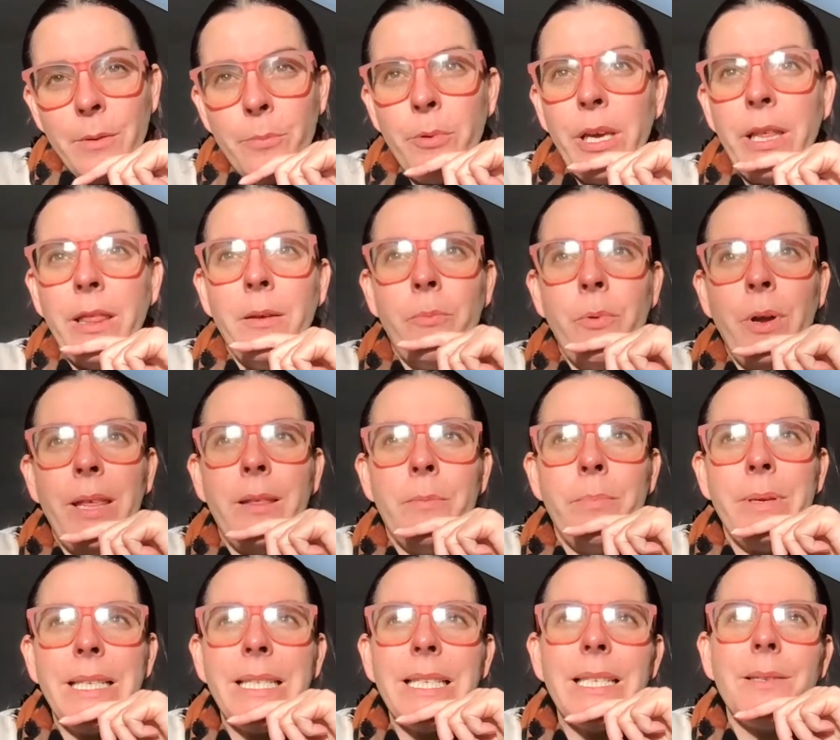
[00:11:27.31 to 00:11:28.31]
The way the way the
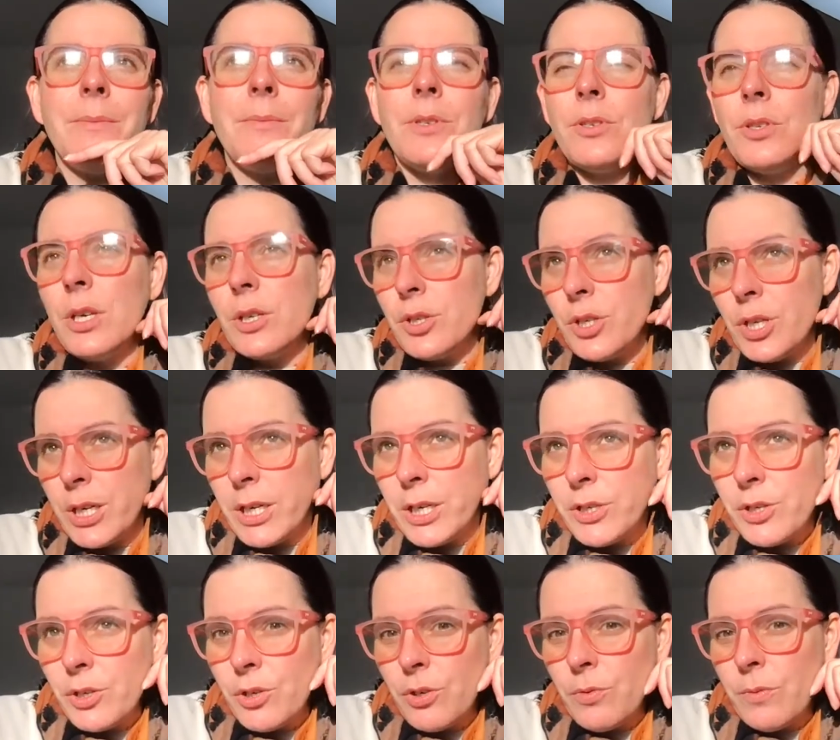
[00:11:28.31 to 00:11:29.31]
business was
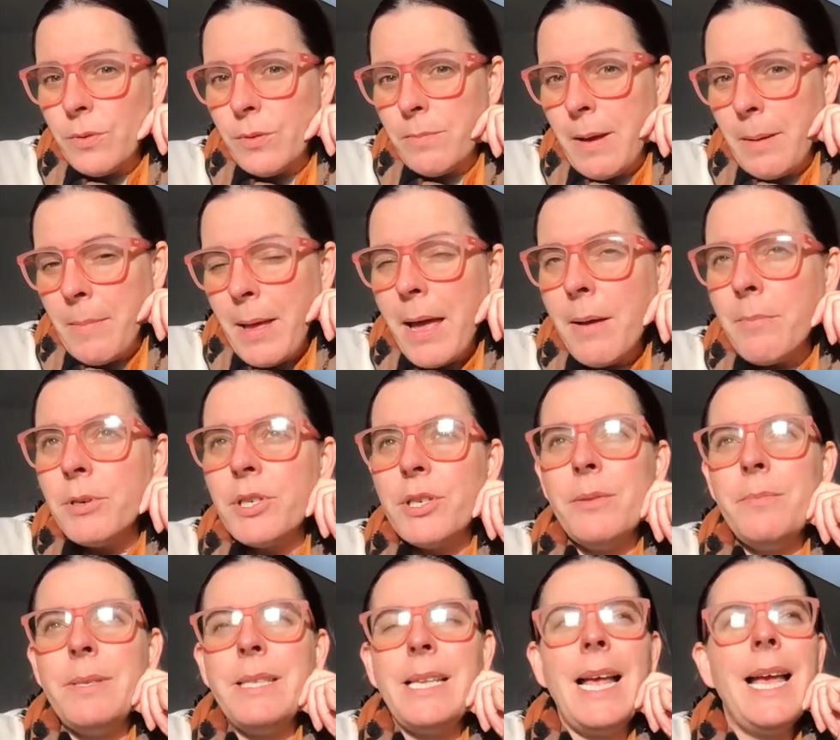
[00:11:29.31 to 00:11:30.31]
structured, you know, with my
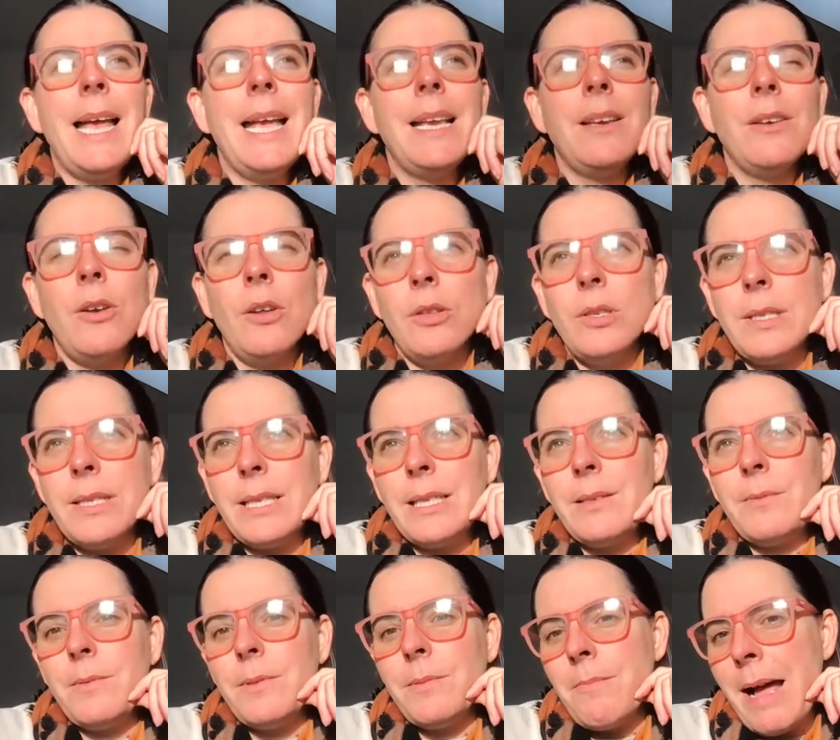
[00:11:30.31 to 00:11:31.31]
membership site and all those
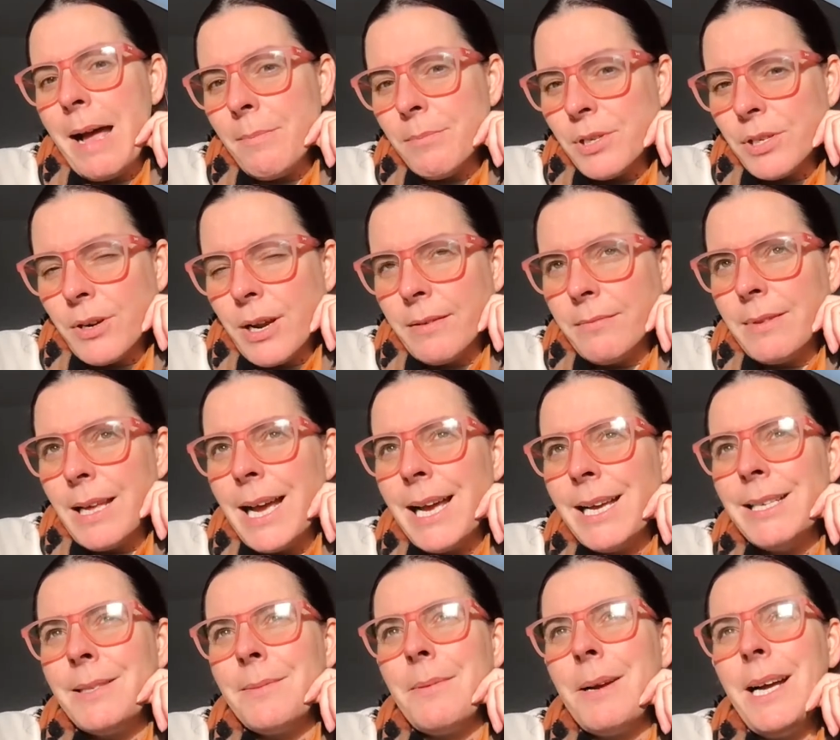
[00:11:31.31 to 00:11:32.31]
things was mapped around
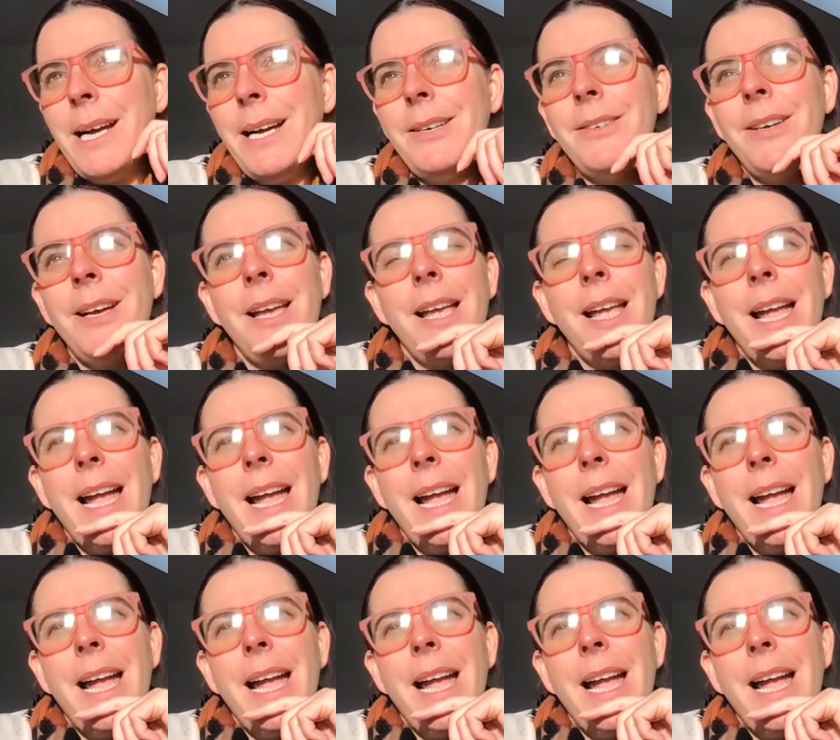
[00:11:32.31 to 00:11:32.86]
that as well.